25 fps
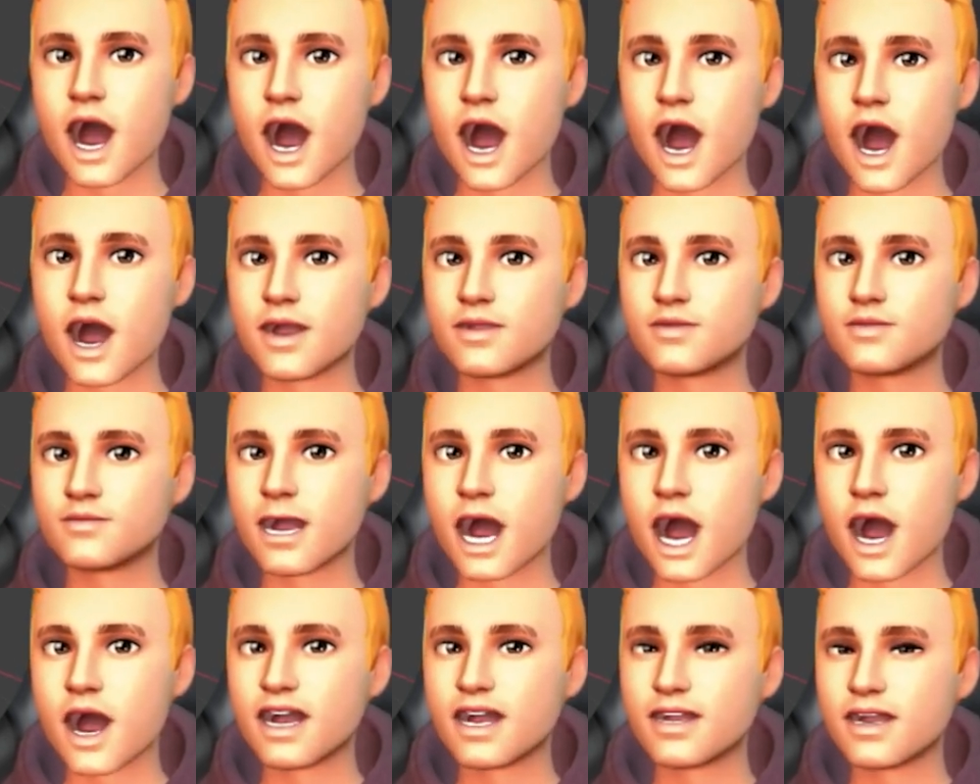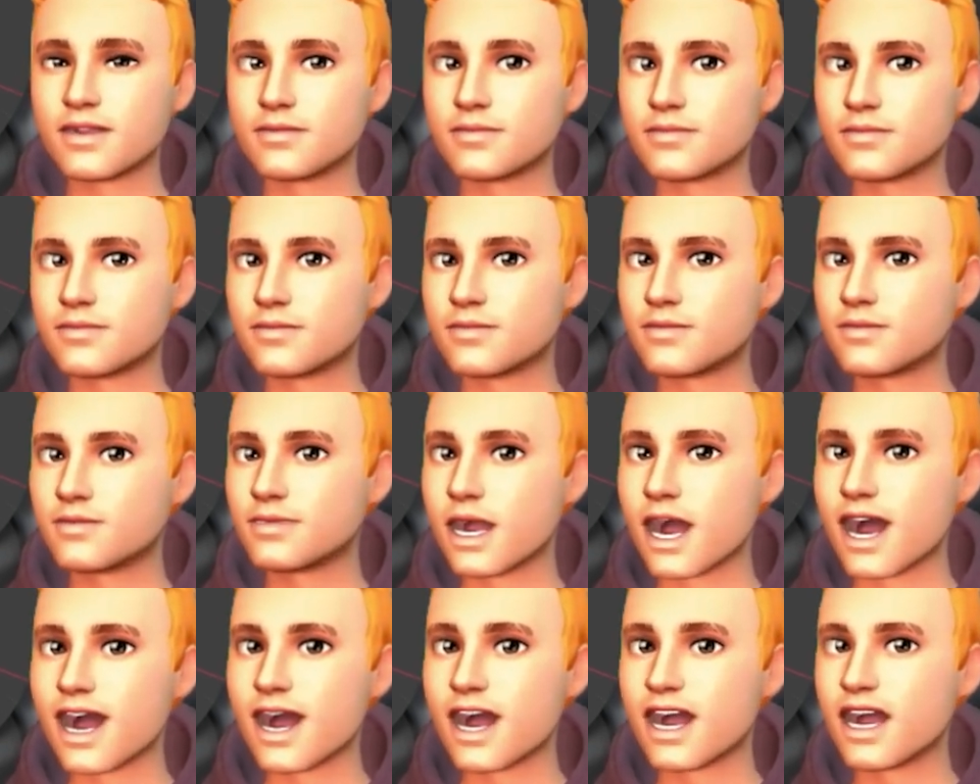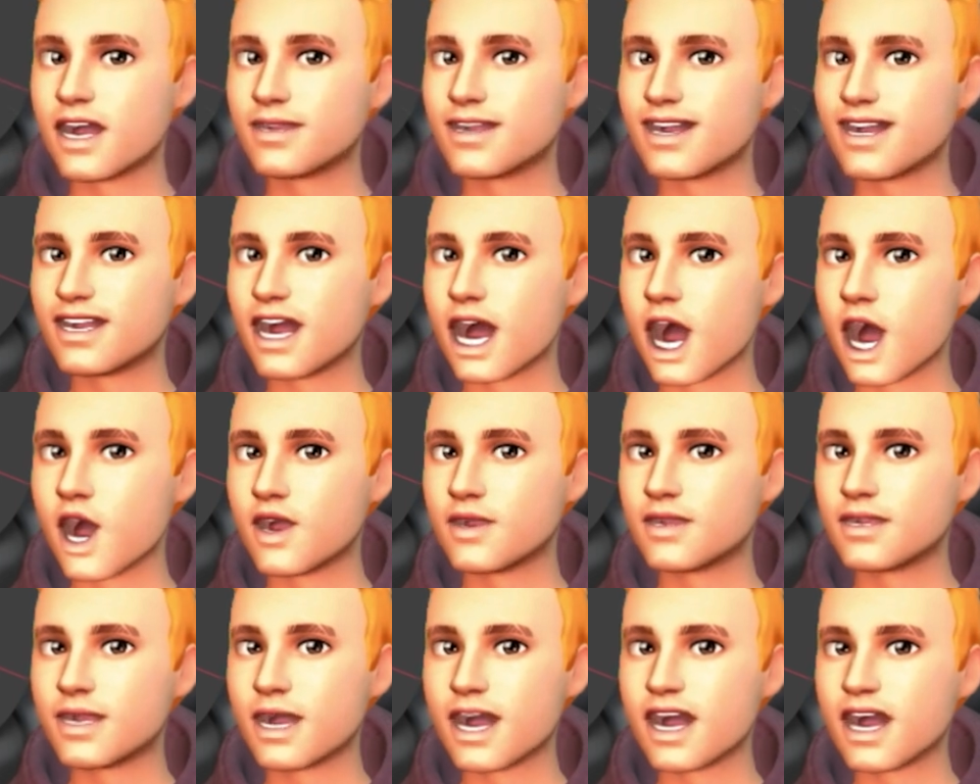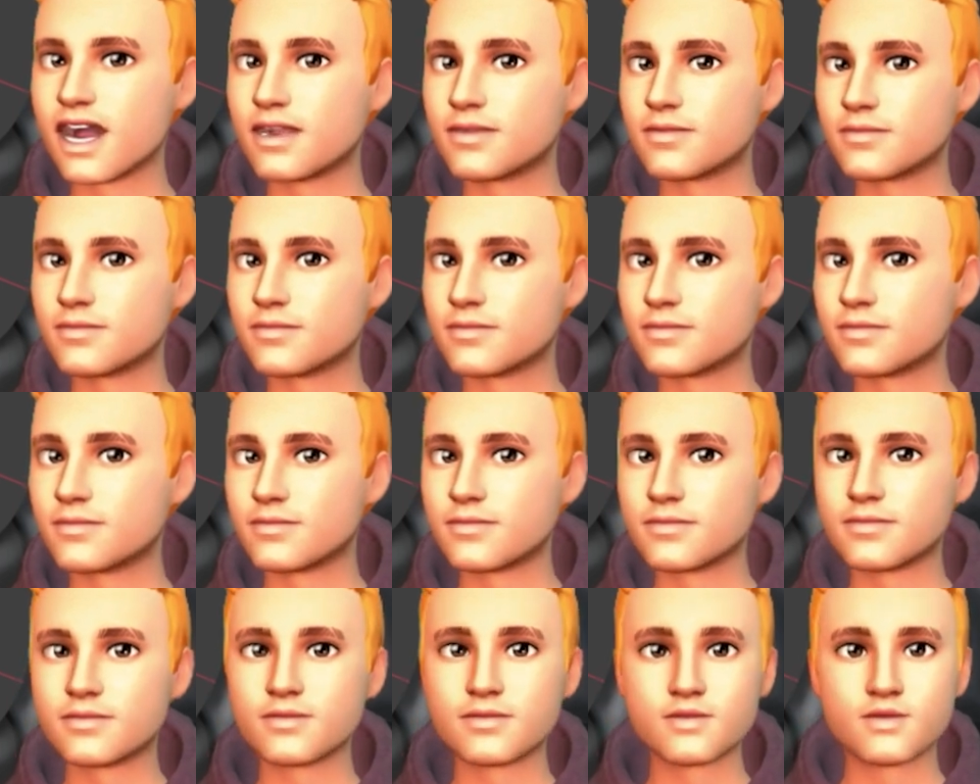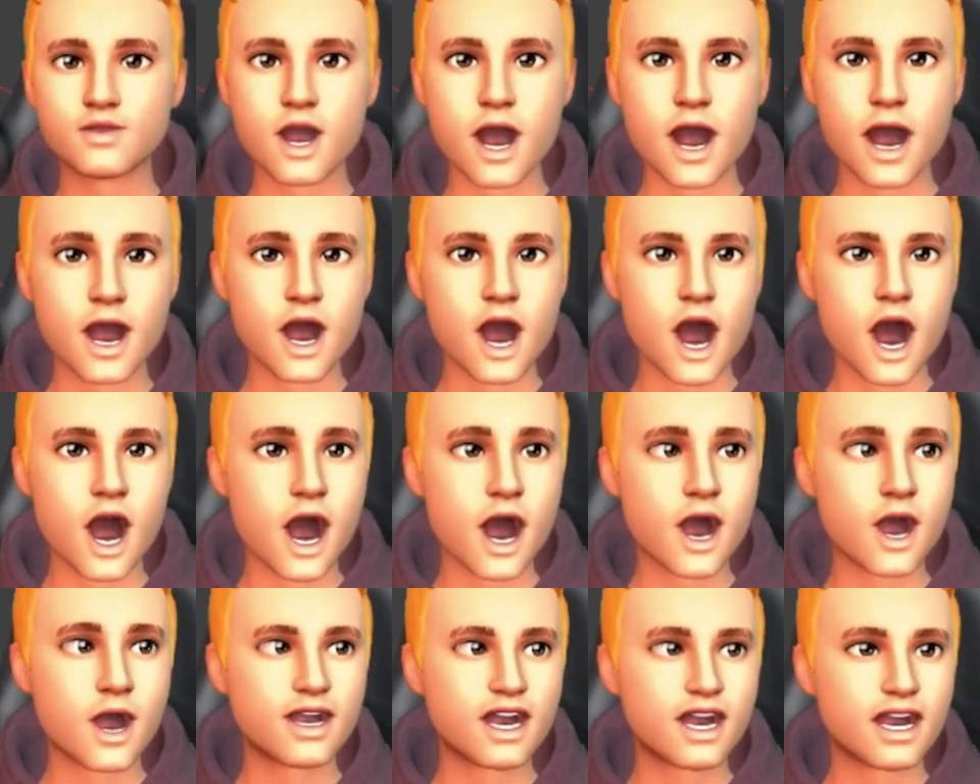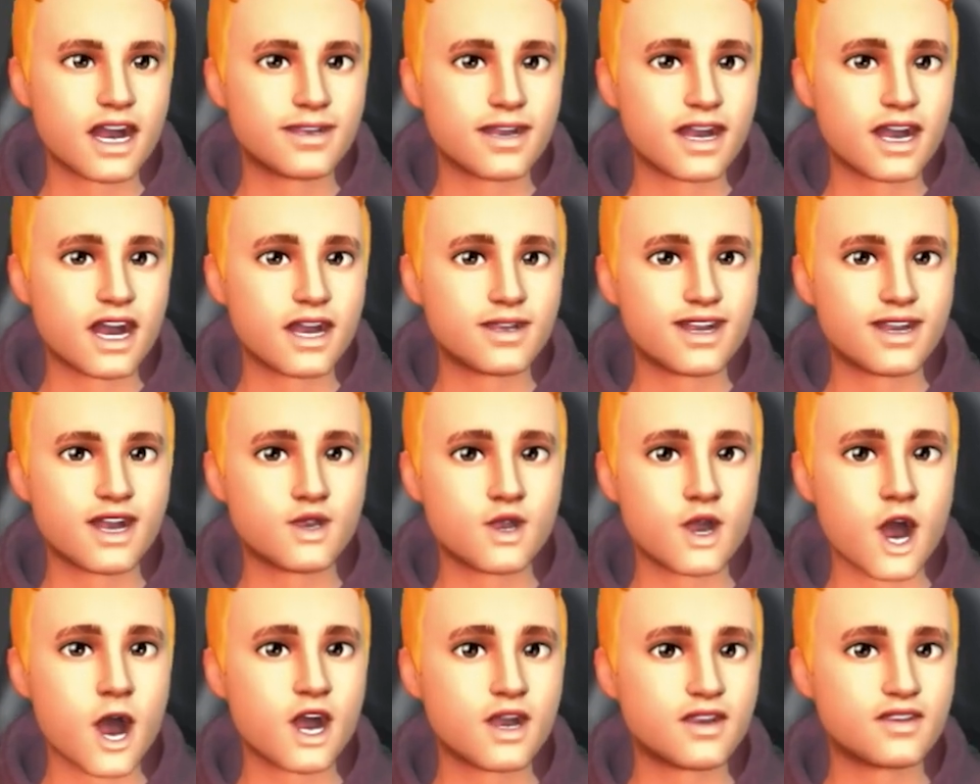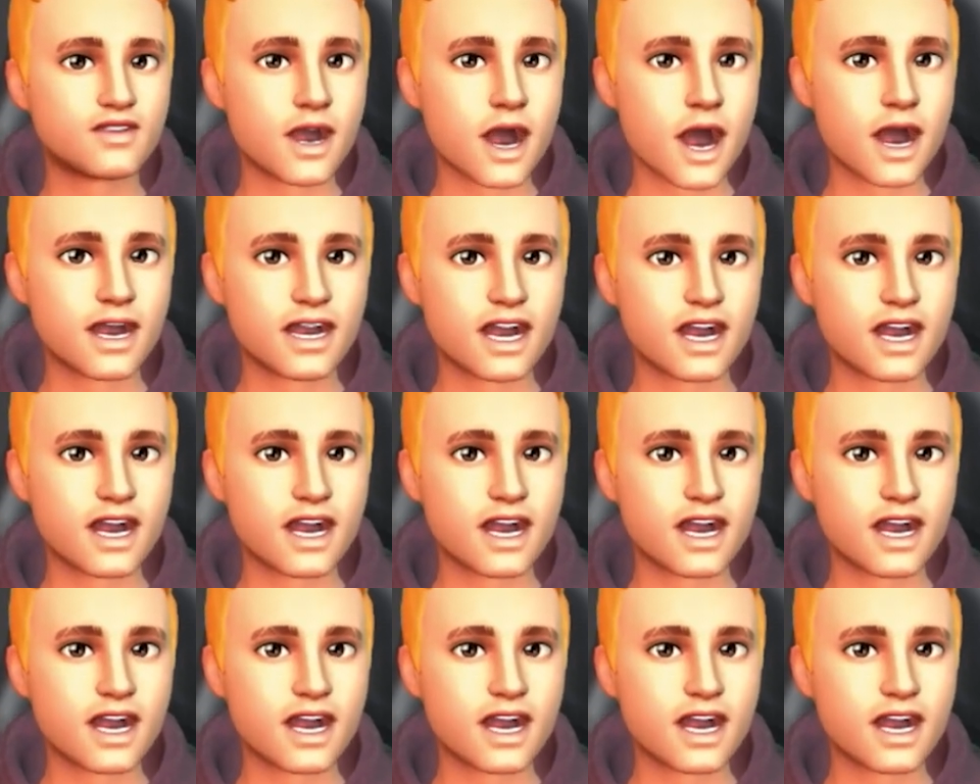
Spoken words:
So now select this object and then in modifier